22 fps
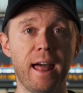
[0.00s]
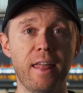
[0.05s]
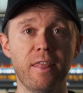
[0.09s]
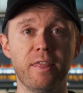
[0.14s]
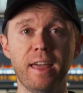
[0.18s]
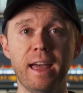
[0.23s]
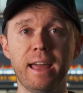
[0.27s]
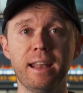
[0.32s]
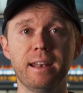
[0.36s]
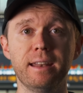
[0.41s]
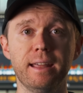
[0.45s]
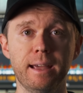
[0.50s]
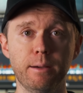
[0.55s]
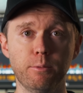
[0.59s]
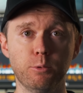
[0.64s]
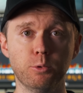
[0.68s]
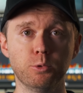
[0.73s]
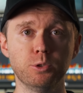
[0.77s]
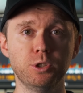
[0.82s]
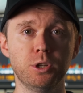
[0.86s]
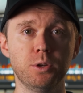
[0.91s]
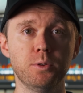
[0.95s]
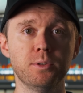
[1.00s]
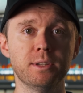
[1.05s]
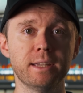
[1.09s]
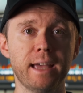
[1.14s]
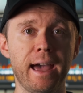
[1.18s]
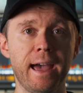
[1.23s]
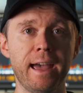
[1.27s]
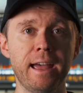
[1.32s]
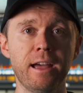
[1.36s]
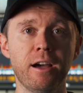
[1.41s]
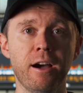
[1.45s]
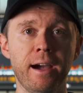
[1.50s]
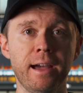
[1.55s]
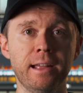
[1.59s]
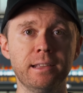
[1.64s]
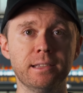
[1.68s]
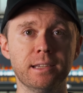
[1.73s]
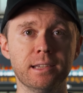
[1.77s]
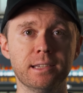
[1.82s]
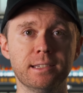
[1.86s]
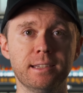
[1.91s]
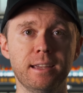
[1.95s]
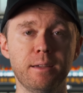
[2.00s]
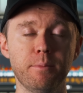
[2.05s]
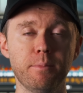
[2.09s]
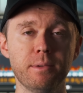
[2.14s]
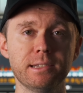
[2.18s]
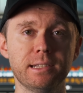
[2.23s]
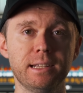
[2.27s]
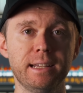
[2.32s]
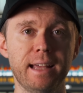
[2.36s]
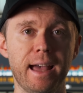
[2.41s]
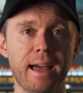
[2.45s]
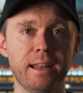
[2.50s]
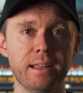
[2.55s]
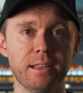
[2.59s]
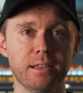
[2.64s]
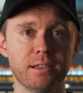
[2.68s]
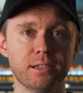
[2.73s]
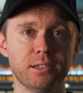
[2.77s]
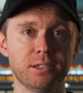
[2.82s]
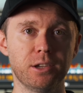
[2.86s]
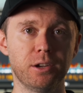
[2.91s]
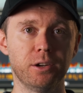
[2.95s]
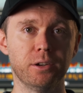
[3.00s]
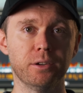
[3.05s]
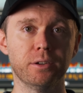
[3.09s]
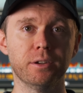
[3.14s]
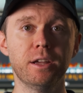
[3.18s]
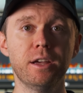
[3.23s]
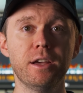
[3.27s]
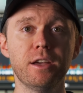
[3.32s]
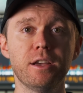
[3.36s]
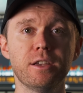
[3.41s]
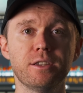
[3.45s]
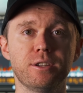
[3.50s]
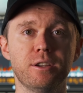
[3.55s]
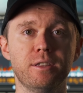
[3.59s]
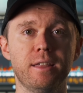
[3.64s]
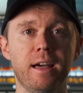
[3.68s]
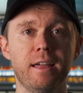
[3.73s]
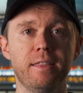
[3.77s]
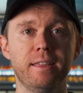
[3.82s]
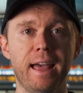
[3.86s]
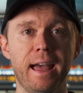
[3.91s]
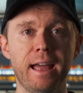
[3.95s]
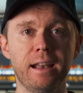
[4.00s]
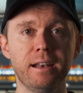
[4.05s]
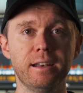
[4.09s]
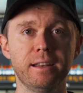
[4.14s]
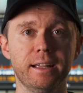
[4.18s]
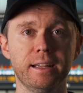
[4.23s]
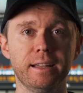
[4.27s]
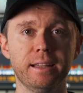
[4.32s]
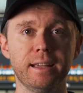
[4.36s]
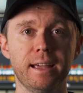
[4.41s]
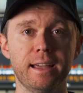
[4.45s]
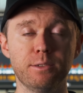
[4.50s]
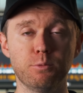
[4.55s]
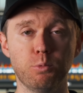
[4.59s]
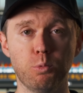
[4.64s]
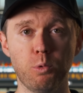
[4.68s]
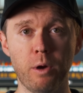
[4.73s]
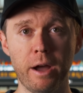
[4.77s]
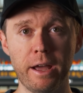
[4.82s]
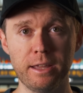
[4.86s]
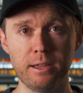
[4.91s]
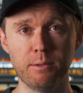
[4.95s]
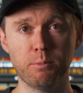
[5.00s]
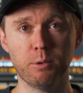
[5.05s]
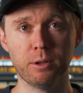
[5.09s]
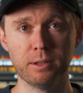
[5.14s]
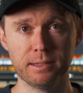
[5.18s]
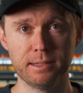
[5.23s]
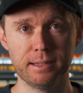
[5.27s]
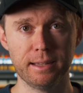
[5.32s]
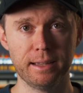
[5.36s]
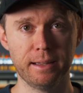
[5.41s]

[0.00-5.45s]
and then it will use AI to seamlessly edit the song so that the ending is where you want